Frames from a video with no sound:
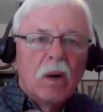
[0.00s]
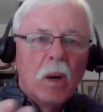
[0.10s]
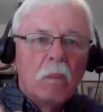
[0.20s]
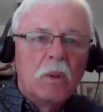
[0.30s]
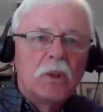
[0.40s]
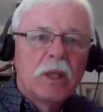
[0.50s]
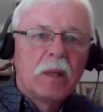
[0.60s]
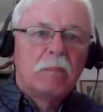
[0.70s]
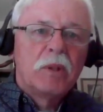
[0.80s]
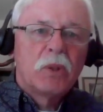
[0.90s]
almost
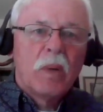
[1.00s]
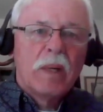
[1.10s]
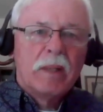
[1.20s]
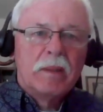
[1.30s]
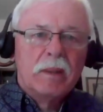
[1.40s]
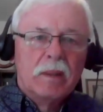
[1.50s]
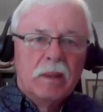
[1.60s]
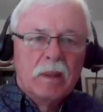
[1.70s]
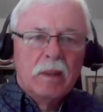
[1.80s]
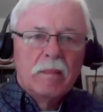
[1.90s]
had persuaded
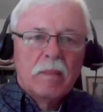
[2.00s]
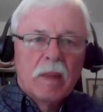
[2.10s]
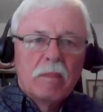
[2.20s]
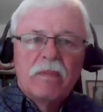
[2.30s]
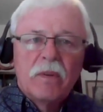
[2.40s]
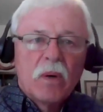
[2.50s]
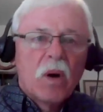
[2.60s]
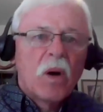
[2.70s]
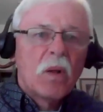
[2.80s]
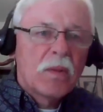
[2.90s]
before
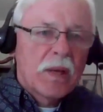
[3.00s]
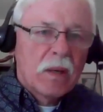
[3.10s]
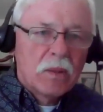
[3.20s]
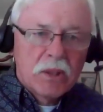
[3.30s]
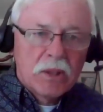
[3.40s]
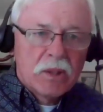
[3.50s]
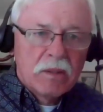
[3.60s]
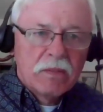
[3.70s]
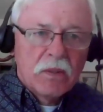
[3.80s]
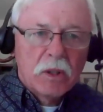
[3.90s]
all the thousands
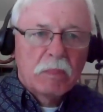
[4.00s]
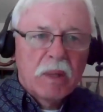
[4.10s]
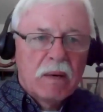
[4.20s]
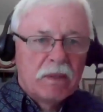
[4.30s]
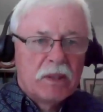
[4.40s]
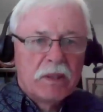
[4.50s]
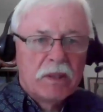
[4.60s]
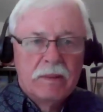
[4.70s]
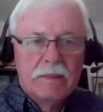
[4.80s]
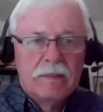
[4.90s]
of false
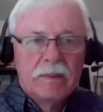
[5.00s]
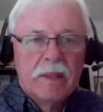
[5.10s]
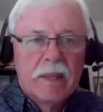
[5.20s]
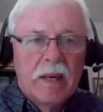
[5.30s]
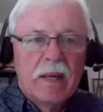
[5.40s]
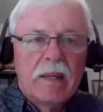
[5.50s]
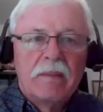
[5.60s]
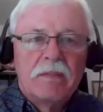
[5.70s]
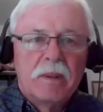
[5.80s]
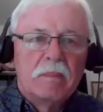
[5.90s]
prophets had
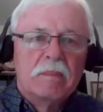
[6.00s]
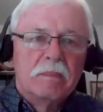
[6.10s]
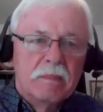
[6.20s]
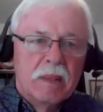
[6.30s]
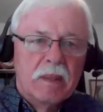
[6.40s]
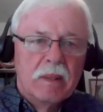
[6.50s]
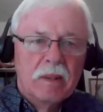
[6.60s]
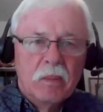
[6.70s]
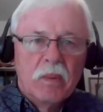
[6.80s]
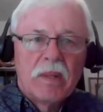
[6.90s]
left him
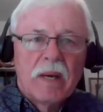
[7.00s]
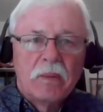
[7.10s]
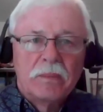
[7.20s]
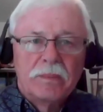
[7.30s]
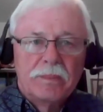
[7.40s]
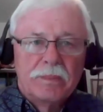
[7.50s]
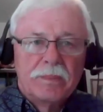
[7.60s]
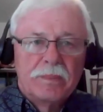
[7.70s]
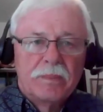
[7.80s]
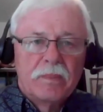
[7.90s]
without?
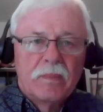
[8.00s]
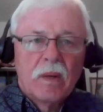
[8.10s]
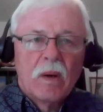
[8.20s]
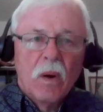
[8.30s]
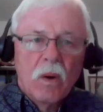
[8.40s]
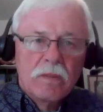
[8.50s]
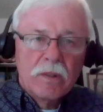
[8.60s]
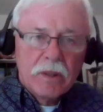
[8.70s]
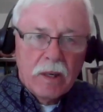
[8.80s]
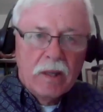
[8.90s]

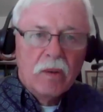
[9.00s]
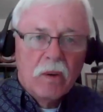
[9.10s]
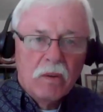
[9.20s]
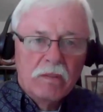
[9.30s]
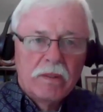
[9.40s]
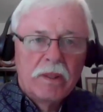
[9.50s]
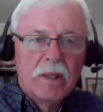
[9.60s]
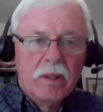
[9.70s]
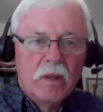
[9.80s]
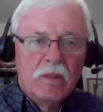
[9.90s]
Over and over
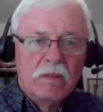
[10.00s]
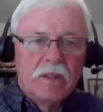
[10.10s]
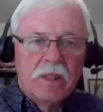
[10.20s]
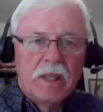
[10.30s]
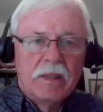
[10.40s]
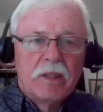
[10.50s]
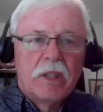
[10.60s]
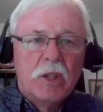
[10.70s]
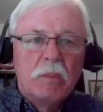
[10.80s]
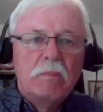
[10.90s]
and over again.
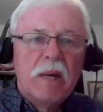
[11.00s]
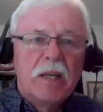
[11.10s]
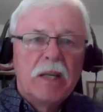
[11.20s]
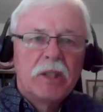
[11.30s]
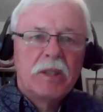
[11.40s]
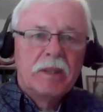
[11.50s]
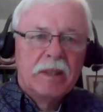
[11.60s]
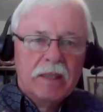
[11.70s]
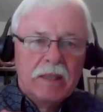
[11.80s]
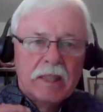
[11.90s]
Could you imagine
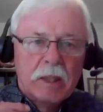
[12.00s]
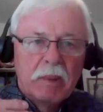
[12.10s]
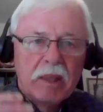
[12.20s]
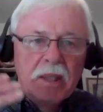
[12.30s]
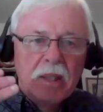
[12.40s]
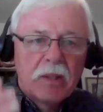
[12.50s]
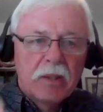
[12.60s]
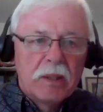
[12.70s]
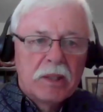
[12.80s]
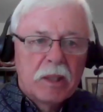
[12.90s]
spending
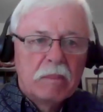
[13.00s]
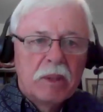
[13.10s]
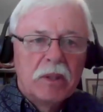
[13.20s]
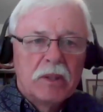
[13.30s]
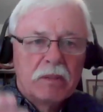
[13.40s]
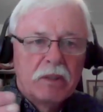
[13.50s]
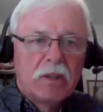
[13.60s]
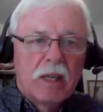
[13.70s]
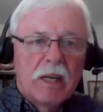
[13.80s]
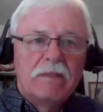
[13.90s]
30-some years of
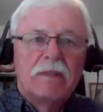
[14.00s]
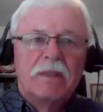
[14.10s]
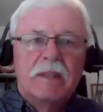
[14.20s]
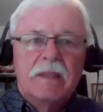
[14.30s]
your life